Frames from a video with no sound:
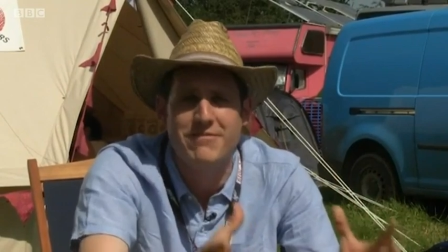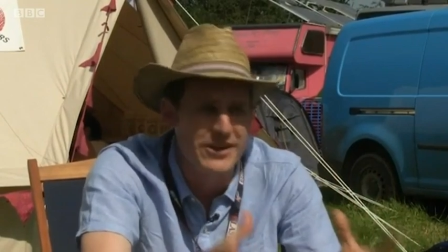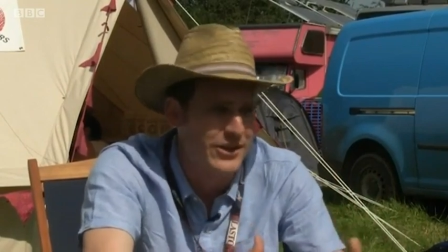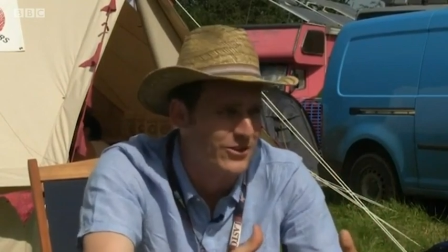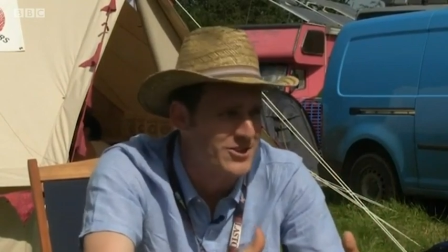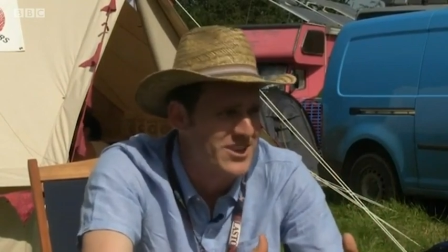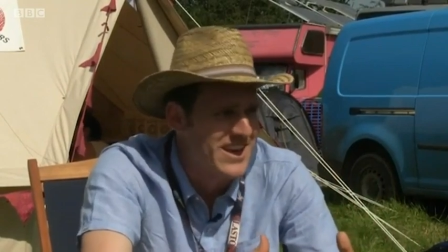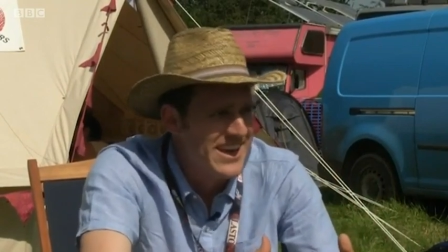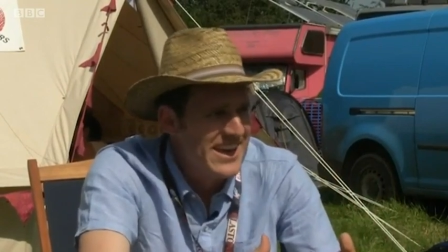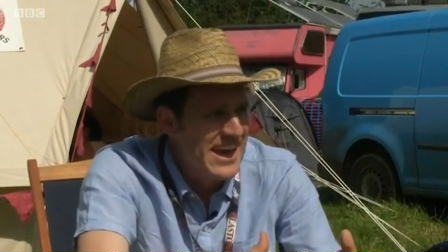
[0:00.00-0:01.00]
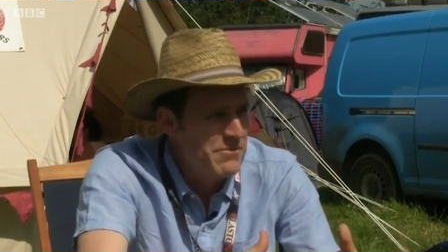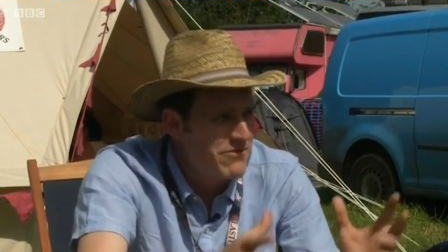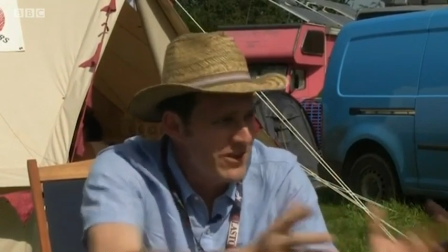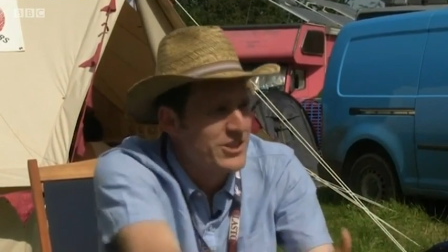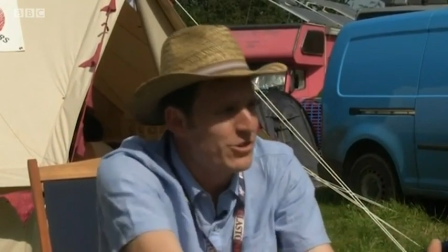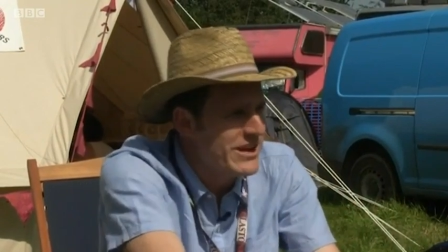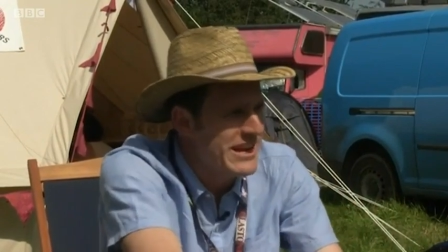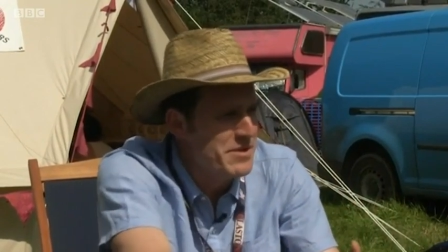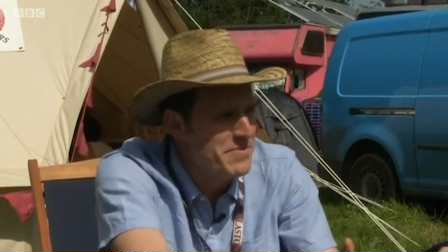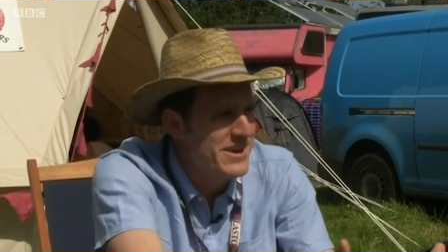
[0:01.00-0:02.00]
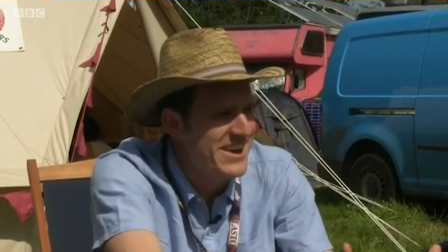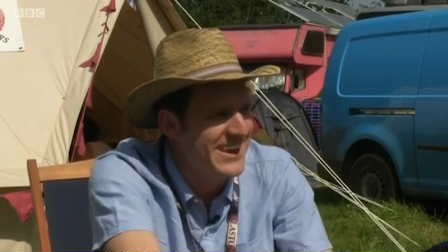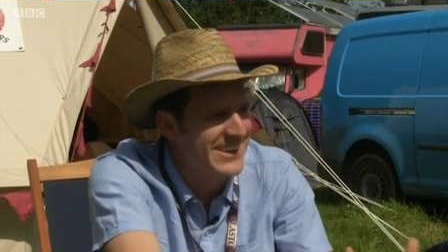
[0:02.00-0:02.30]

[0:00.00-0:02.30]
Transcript: fields. And we find a Green MEP here,